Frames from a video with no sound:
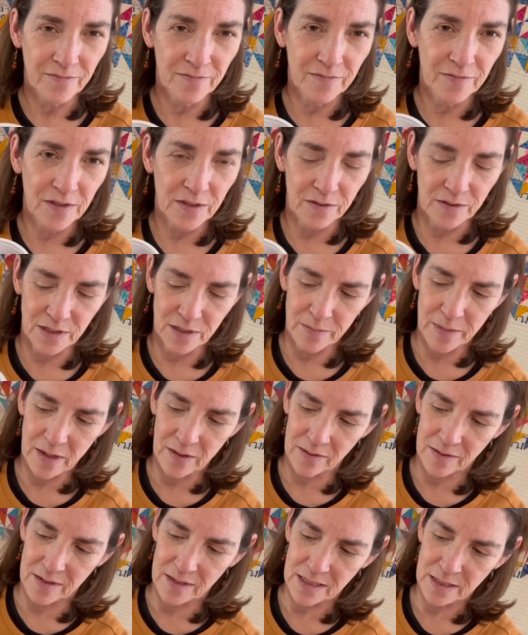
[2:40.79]
so it's
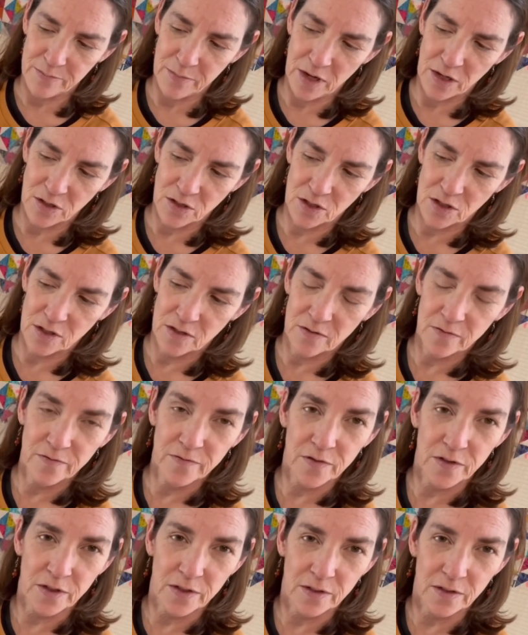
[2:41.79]
about this much
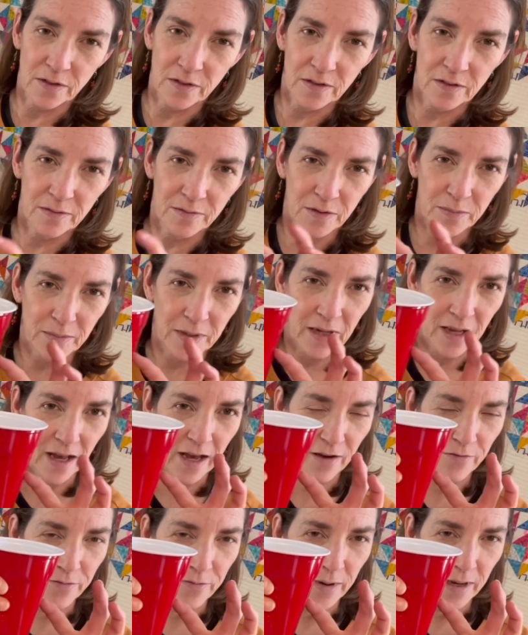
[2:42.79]
full, so about
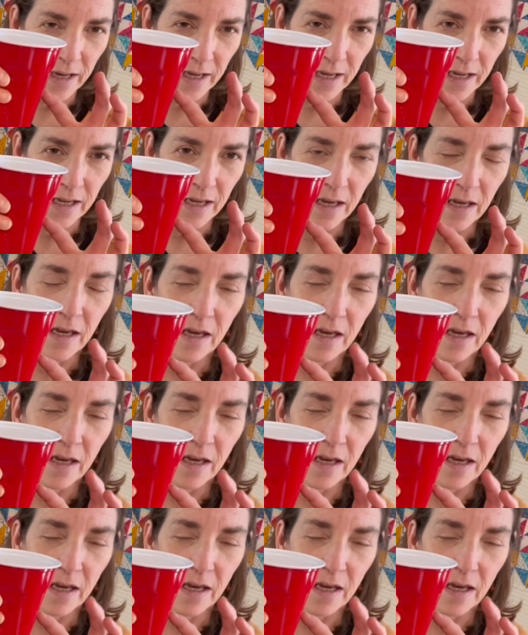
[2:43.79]
halfway,